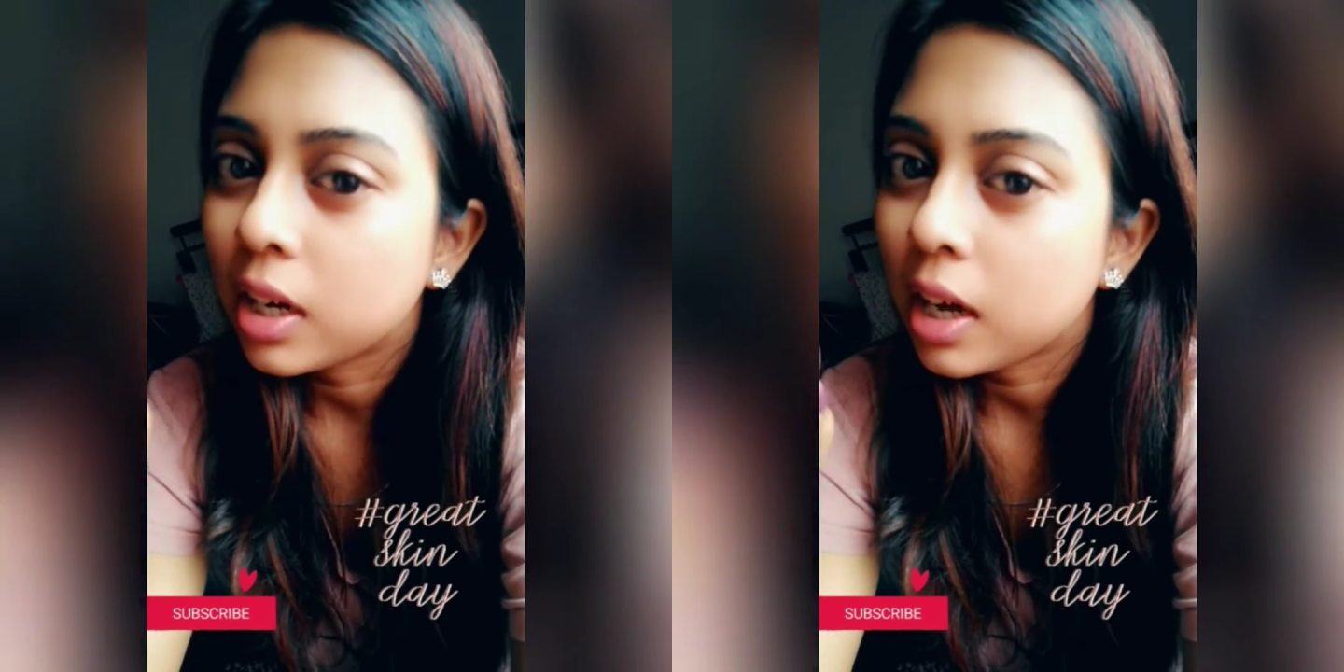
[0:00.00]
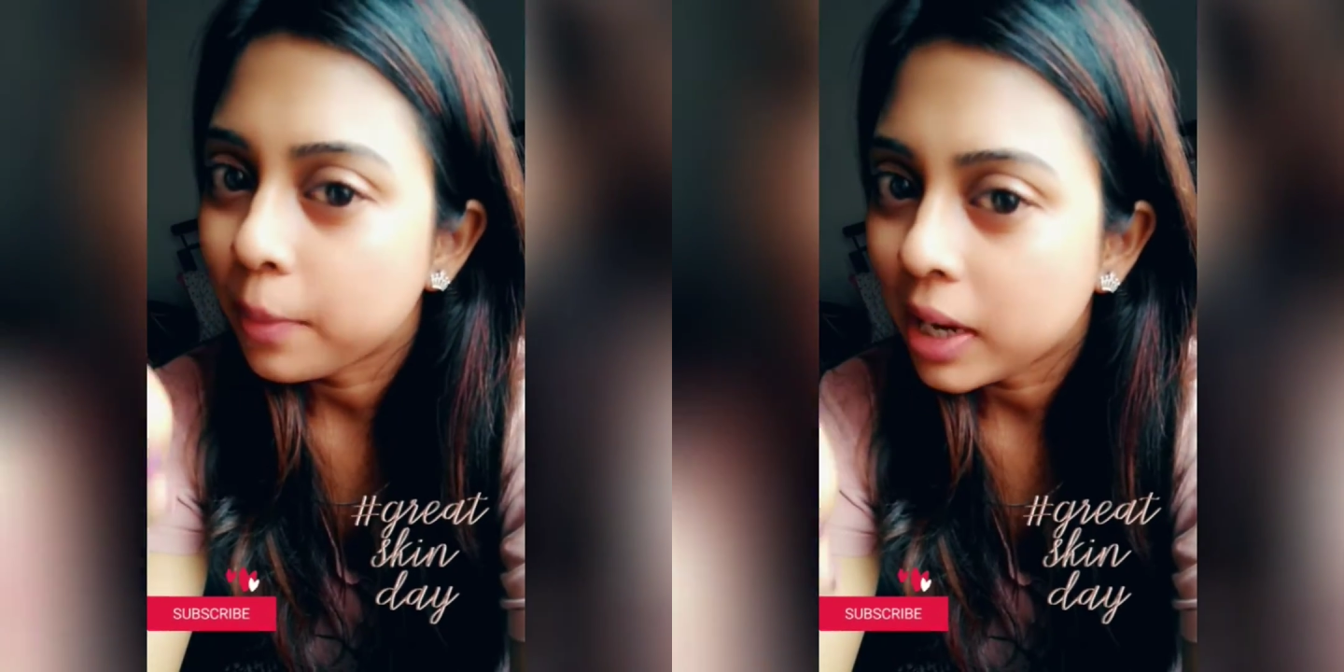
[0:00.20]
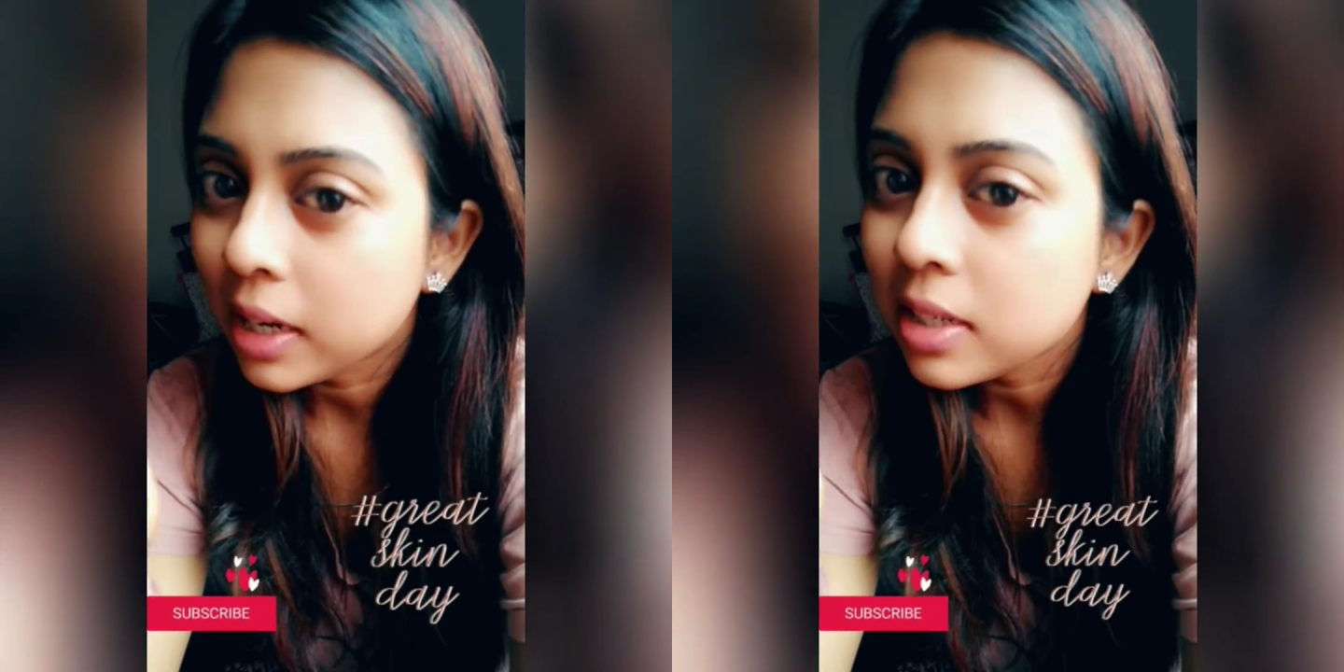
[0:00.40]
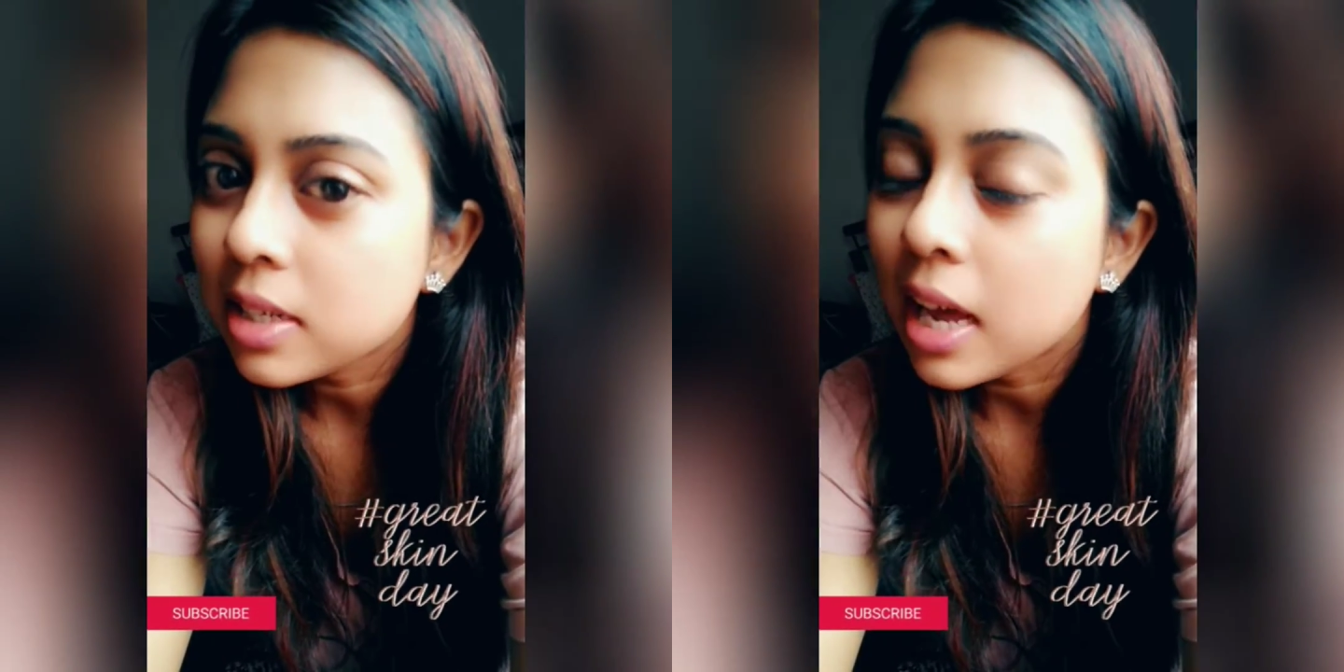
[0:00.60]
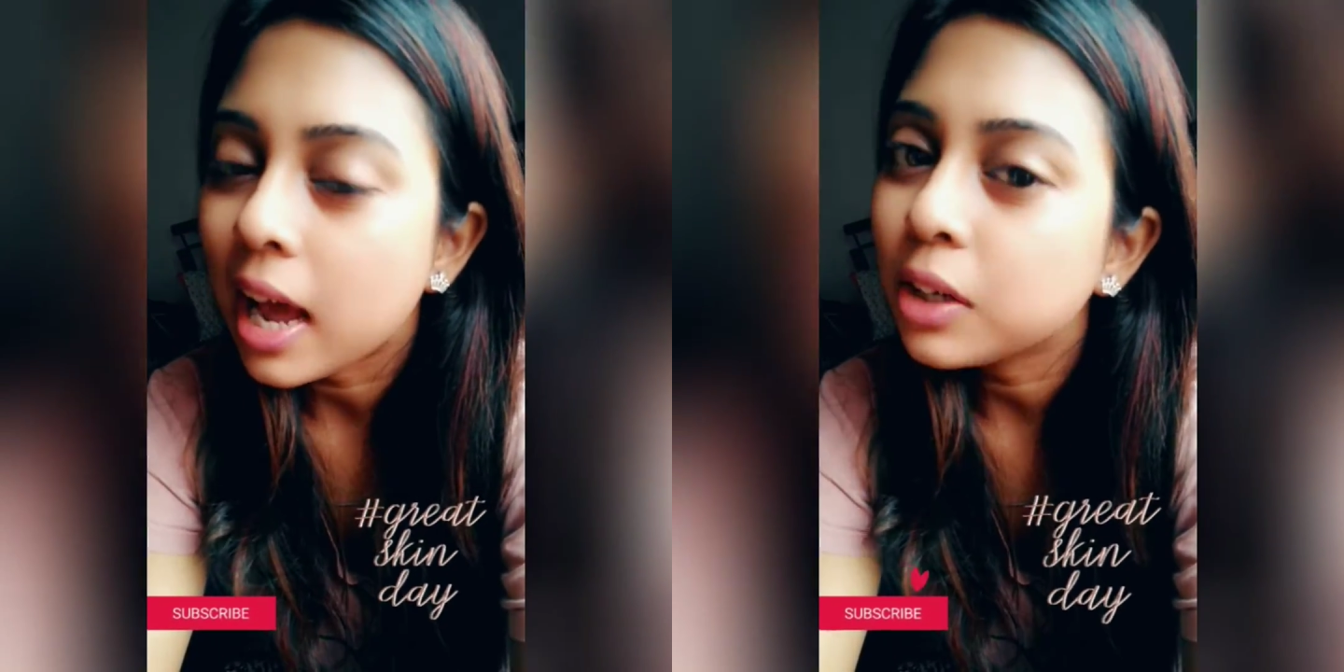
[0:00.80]
comment
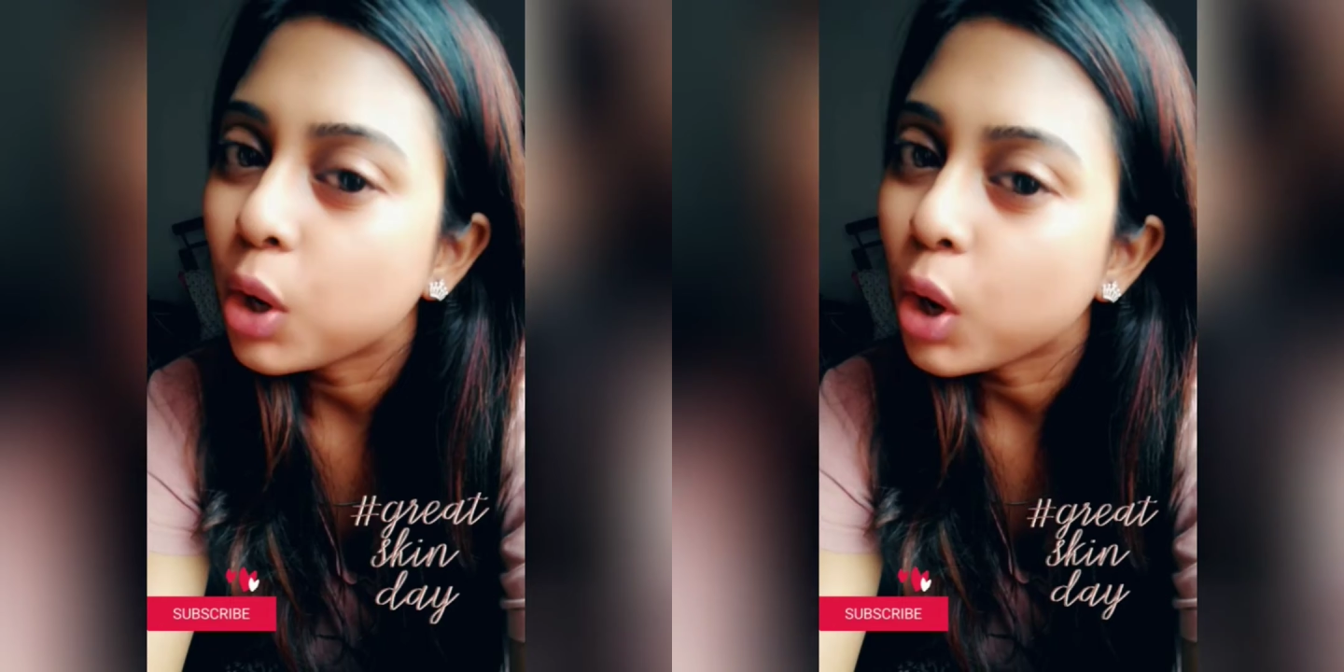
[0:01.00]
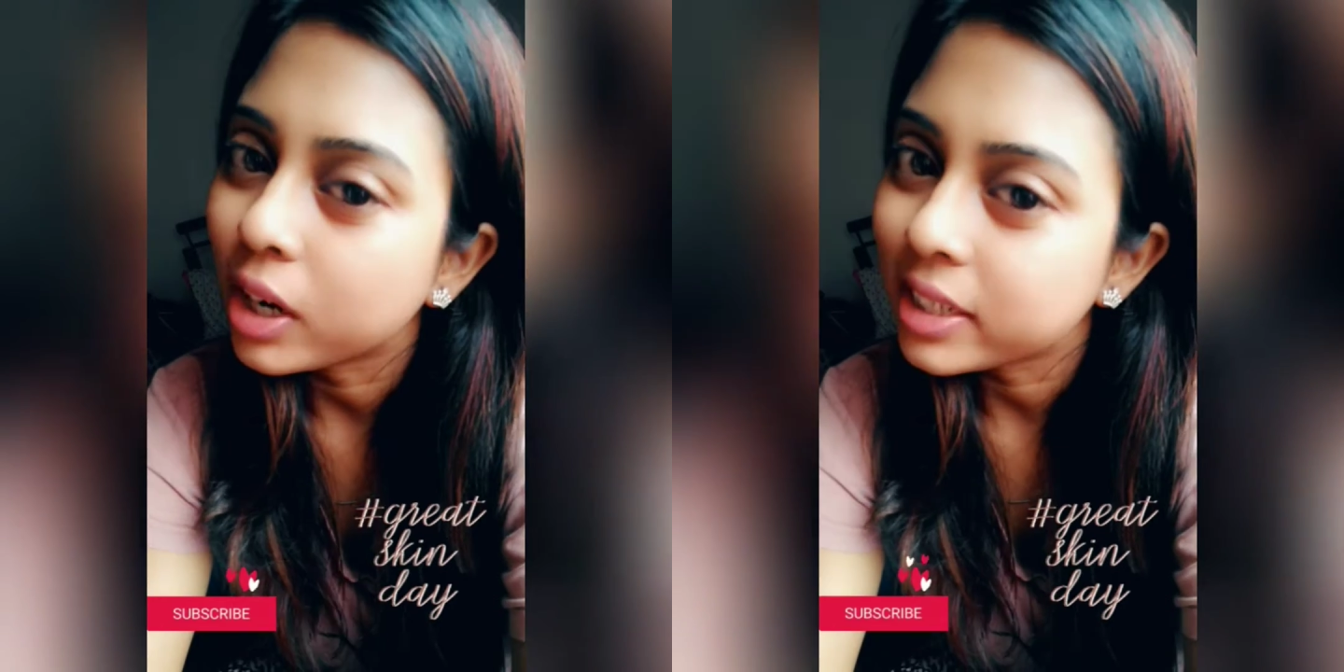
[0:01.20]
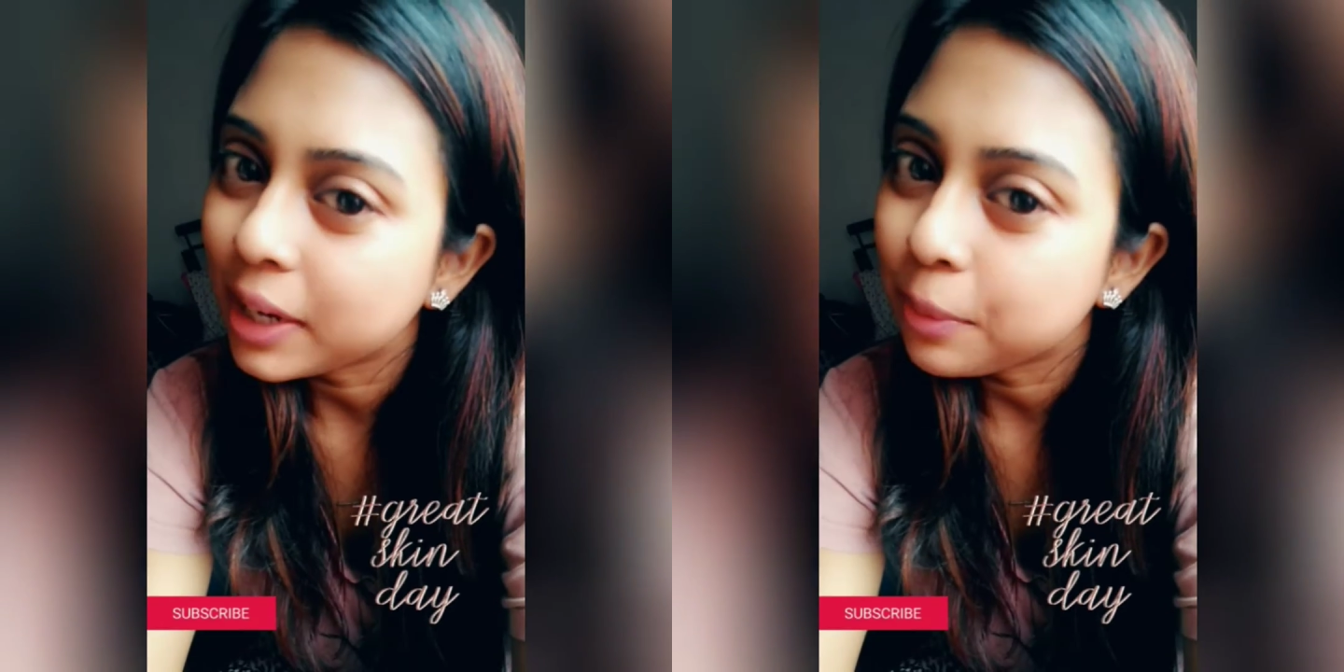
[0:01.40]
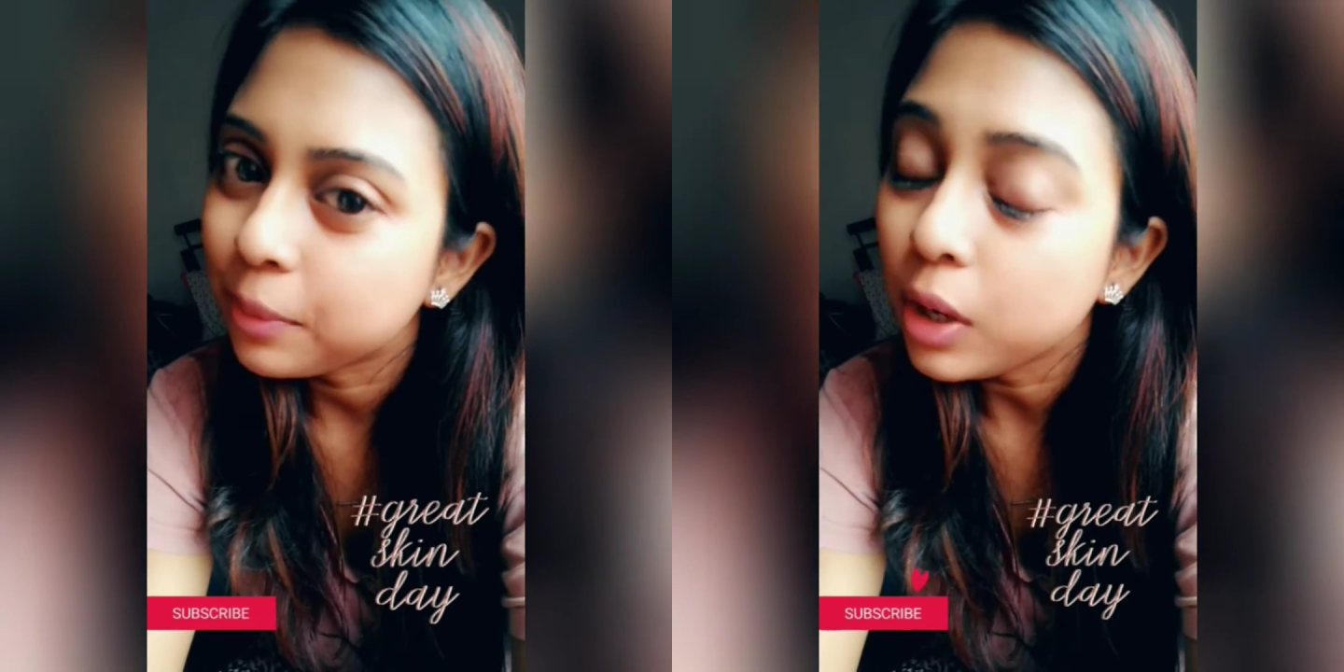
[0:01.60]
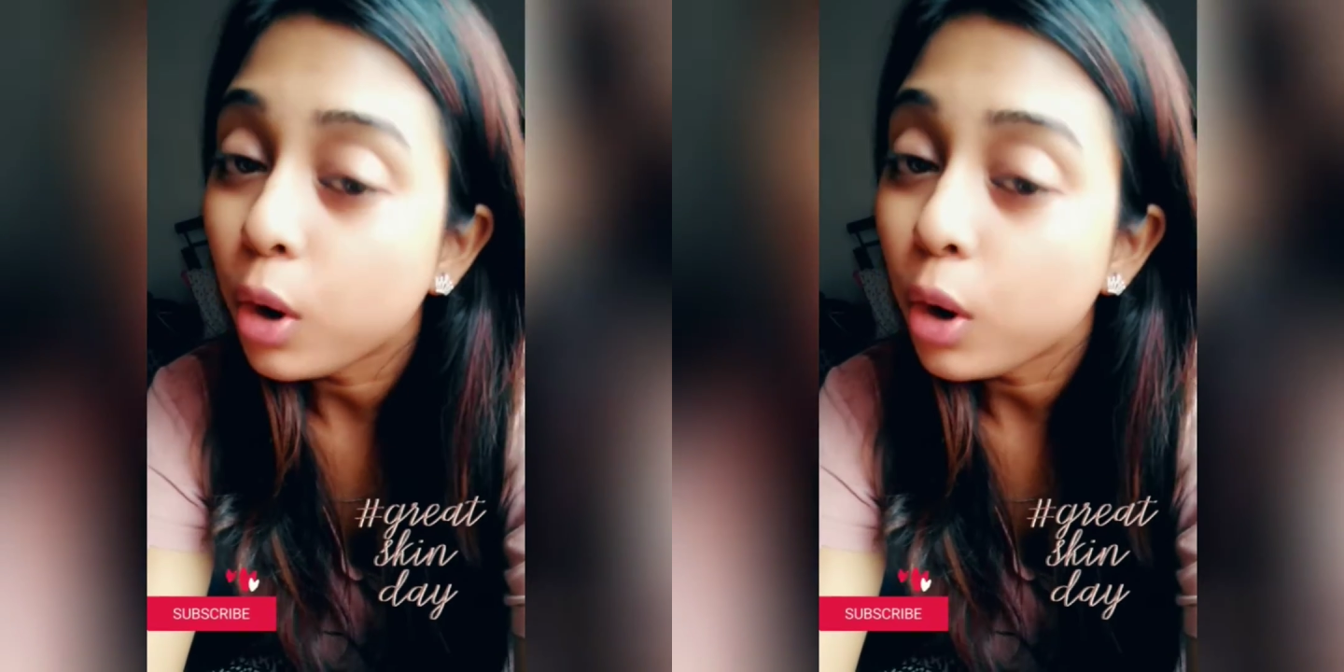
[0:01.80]
and contact me,